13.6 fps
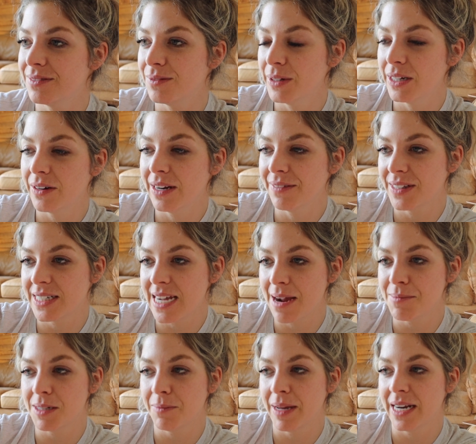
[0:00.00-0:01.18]
we don't have the
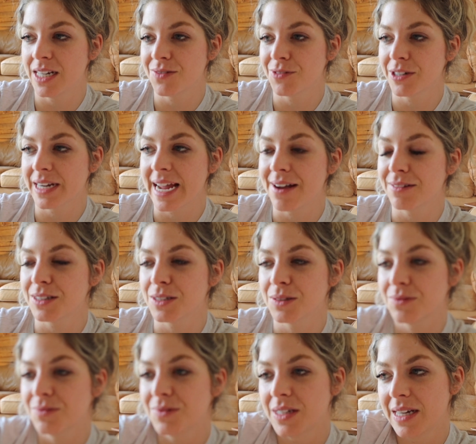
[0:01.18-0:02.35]
time to manage four accounts.
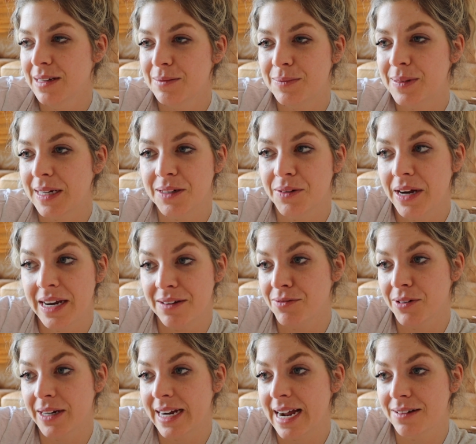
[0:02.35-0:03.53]
But I created
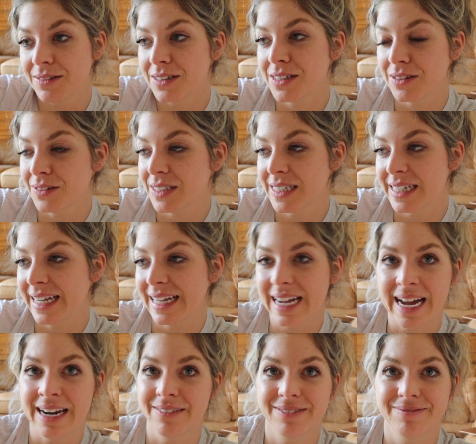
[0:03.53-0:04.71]
four accounts, so it's like,
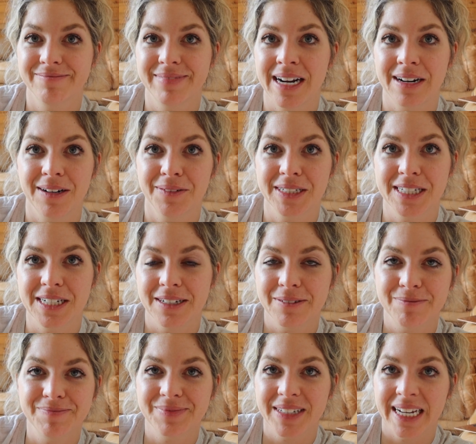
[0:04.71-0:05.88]
I don't I don't know what to do.
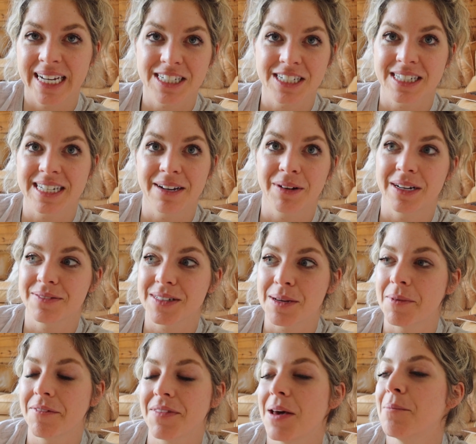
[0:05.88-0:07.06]
I guess just get rid of
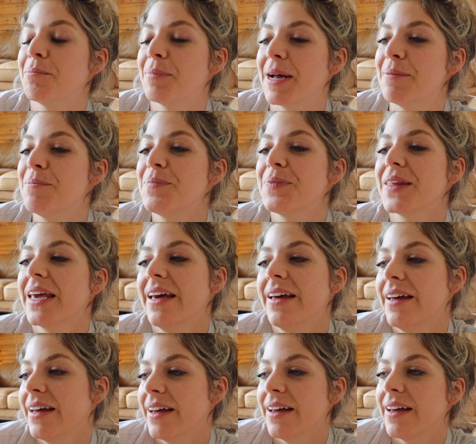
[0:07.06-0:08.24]
some of them. But
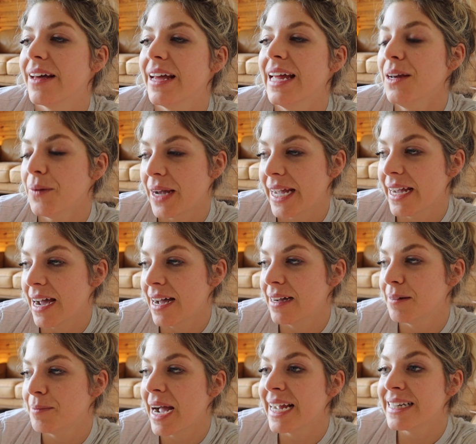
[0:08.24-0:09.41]
anyway,
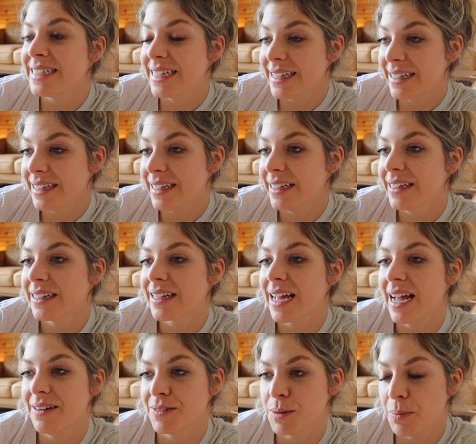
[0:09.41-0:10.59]
um, I did
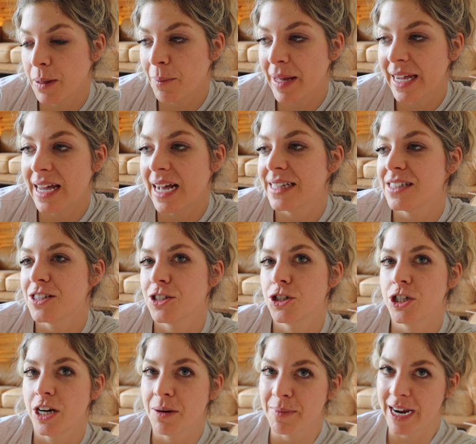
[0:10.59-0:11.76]
kind of spill my guts,
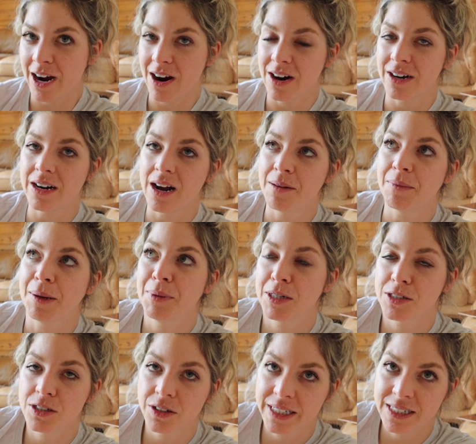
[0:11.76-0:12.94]
share my heart on my
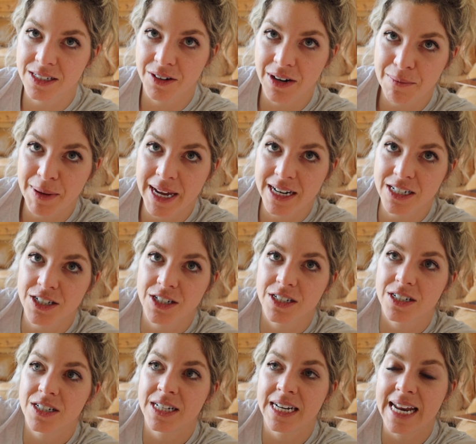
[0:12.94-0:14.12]
personal Instagram page
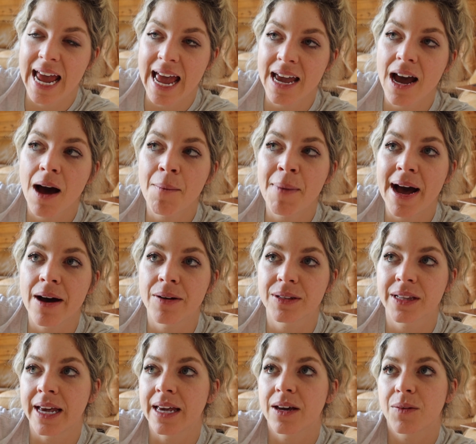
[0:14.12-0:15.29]
today about
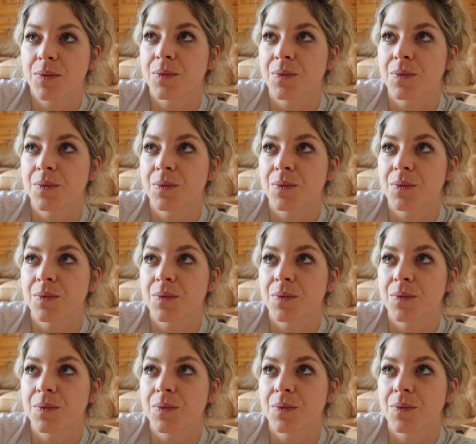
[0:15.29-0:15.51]
like